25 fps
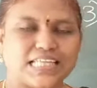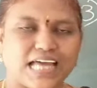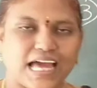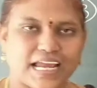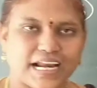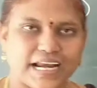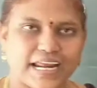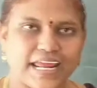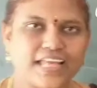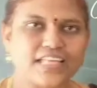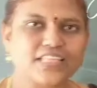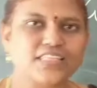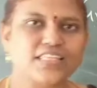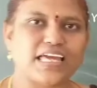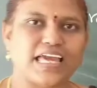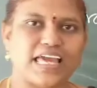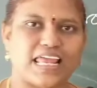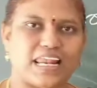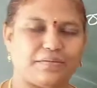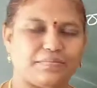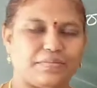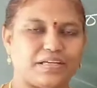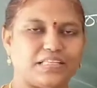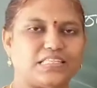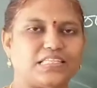arranged the
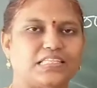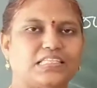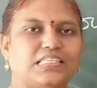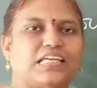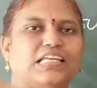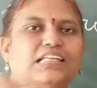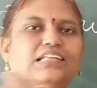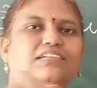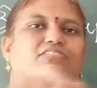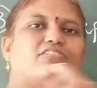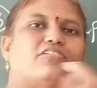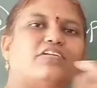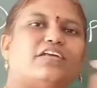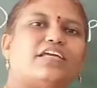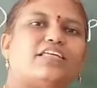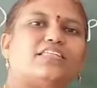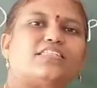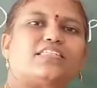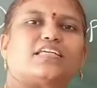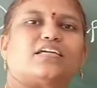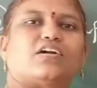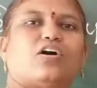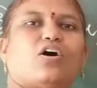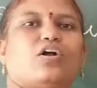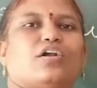elements in the
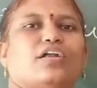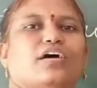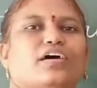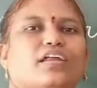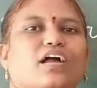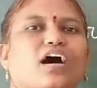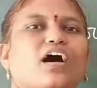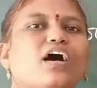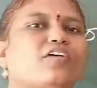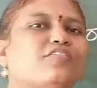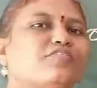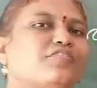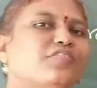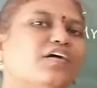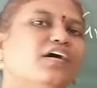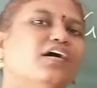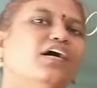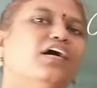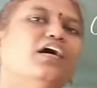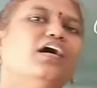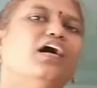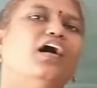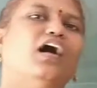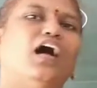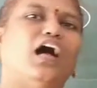increasing order of
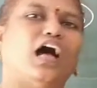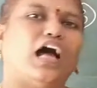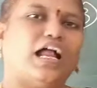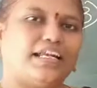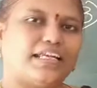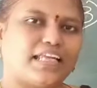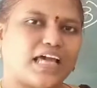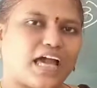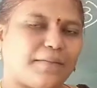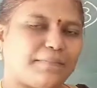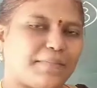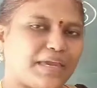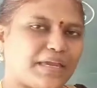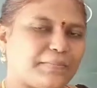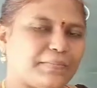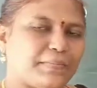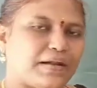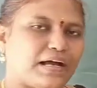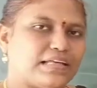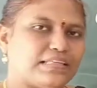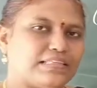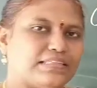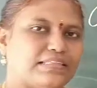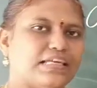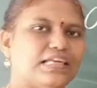atomic
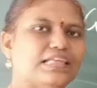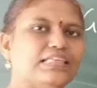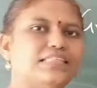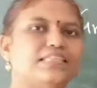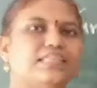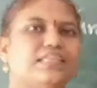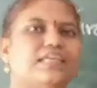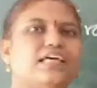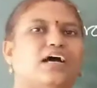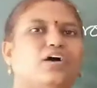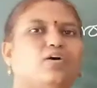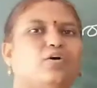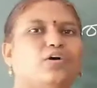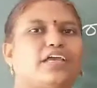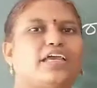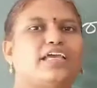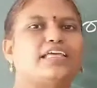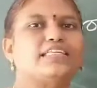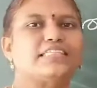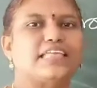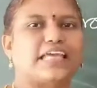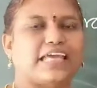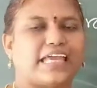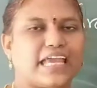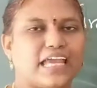masses.
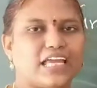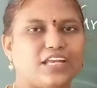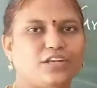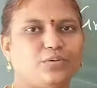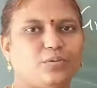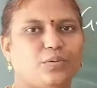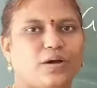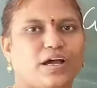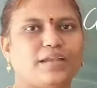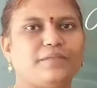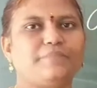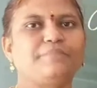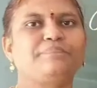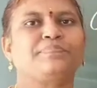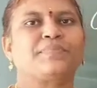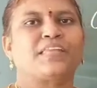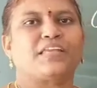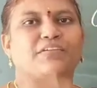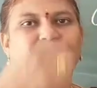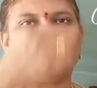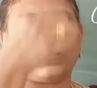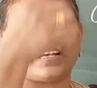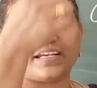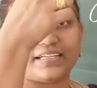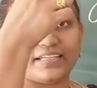Okay, second
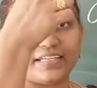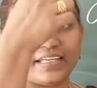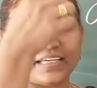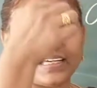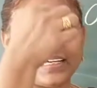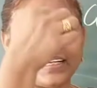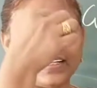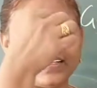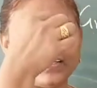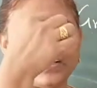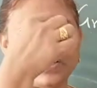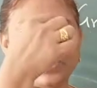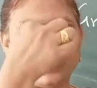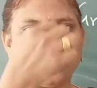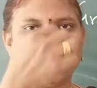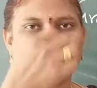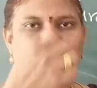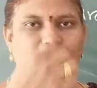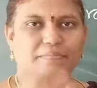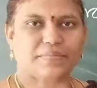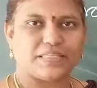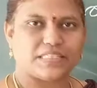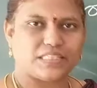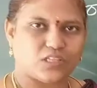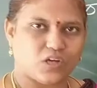one, vertical
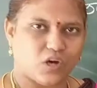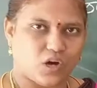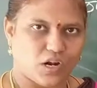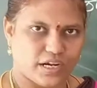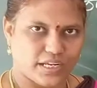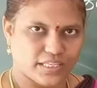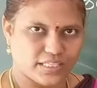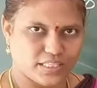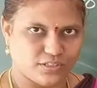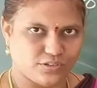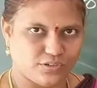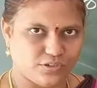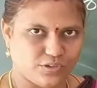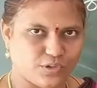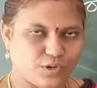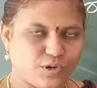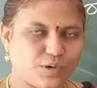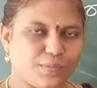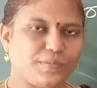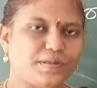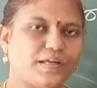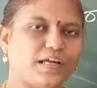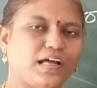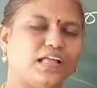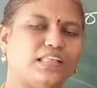column is called as
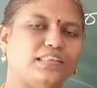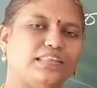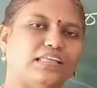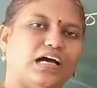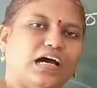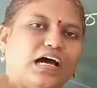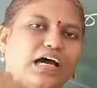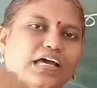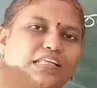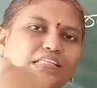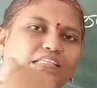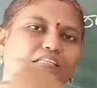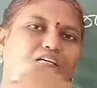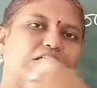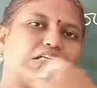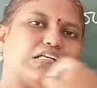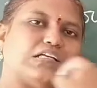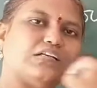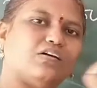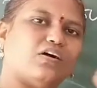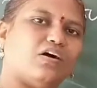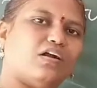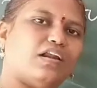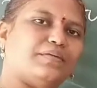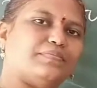group, the
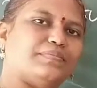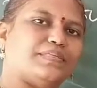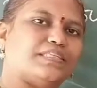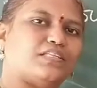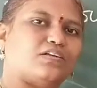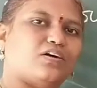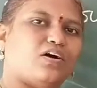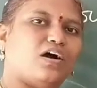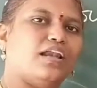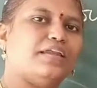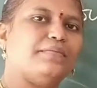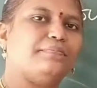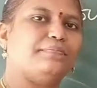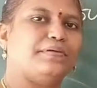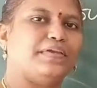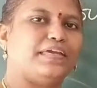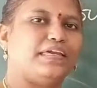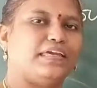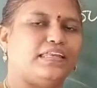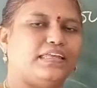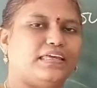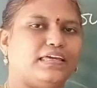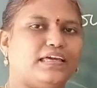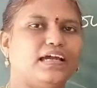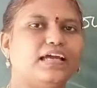horizontal column is called
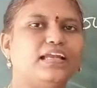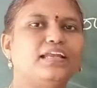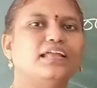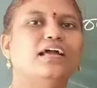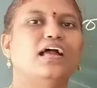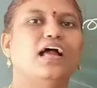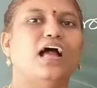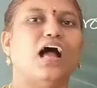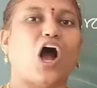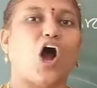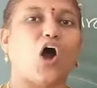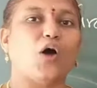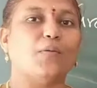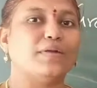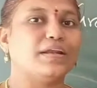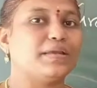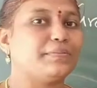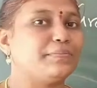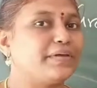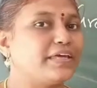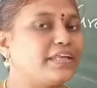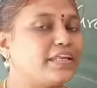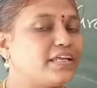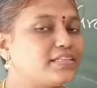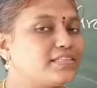period. How many
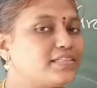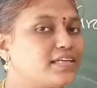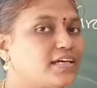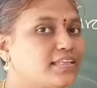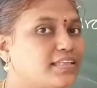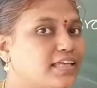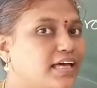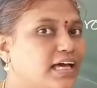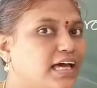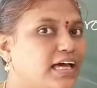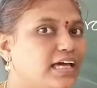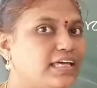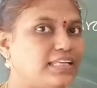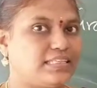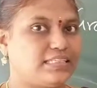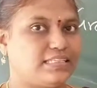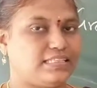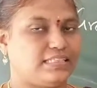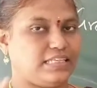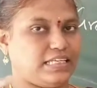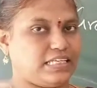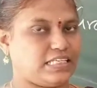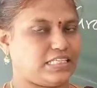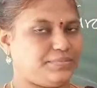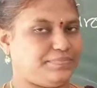periods are there?
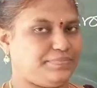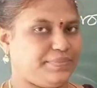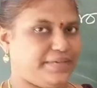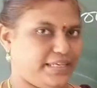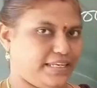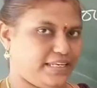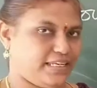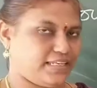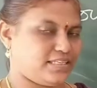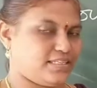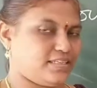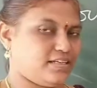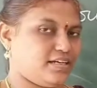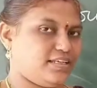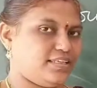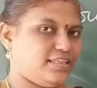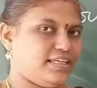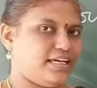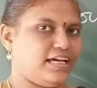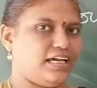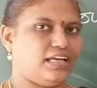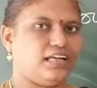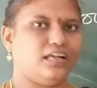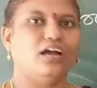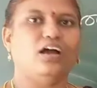6 periods are
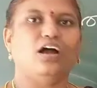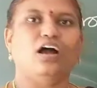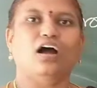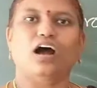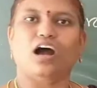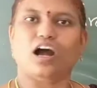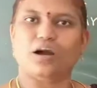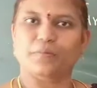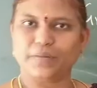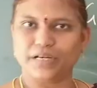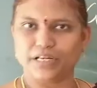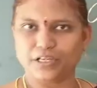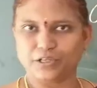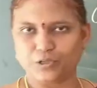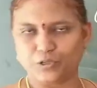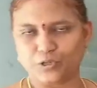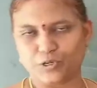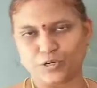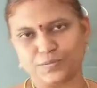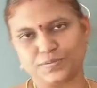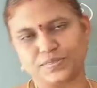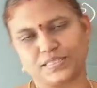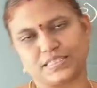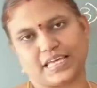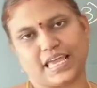there. How many
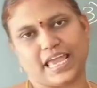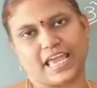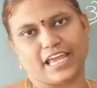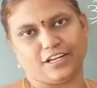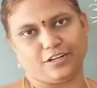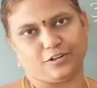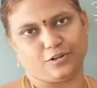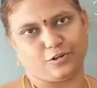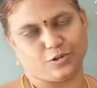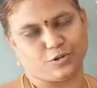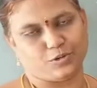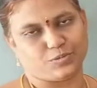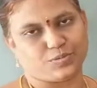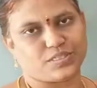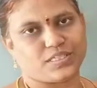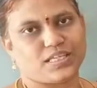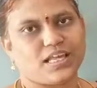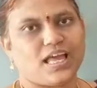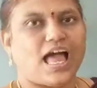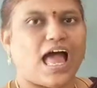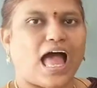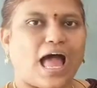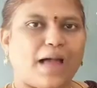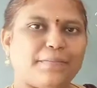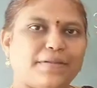groups? 8 groups.
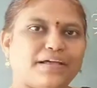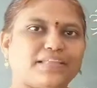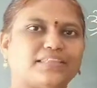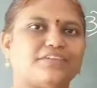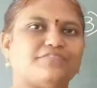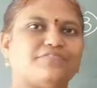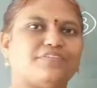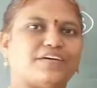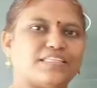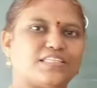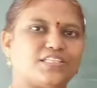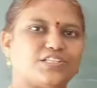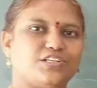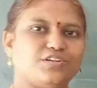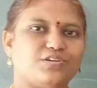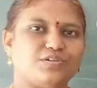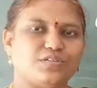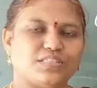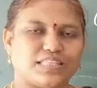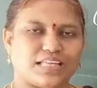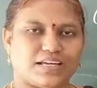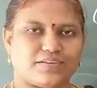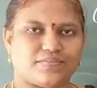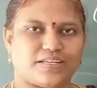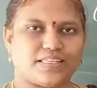Among the first to
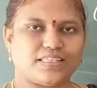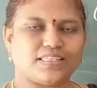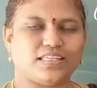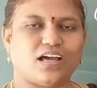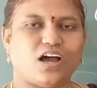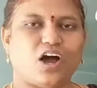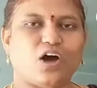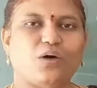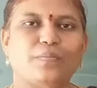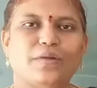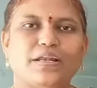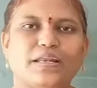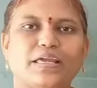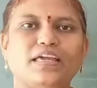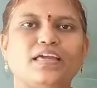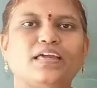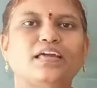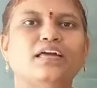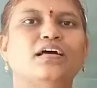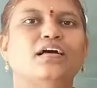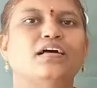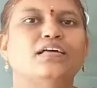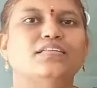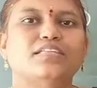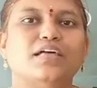7th, how
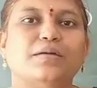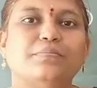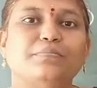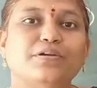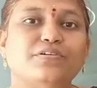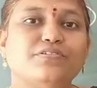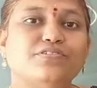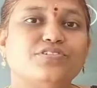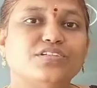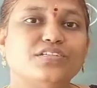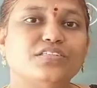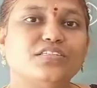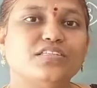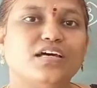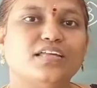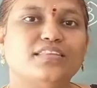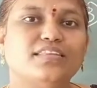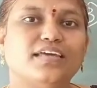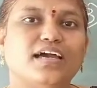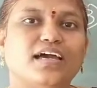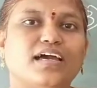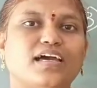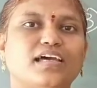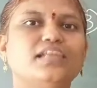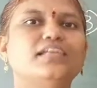many subdivisions are
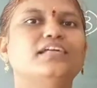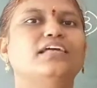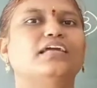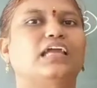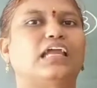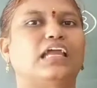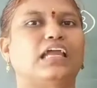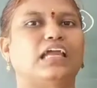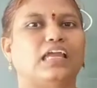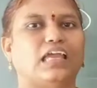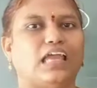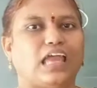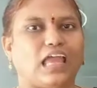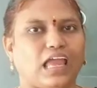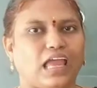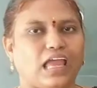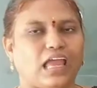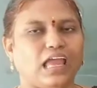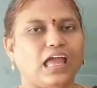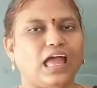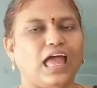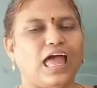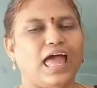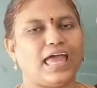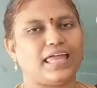there?
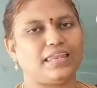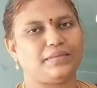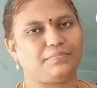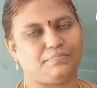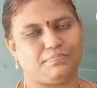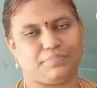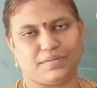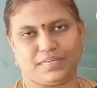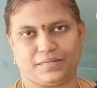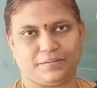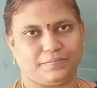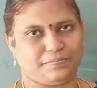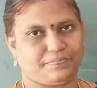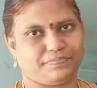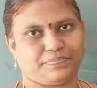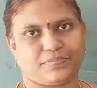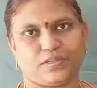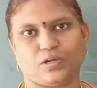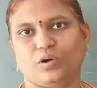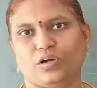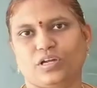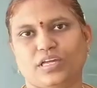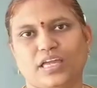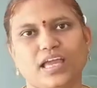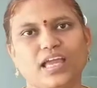A and B.
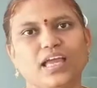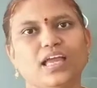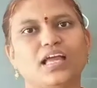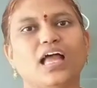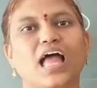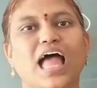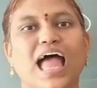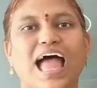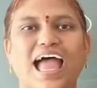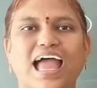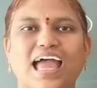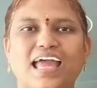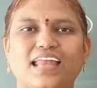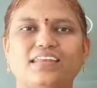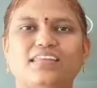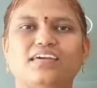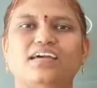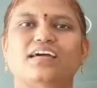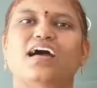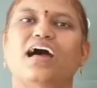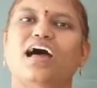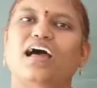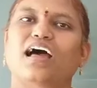Okay, and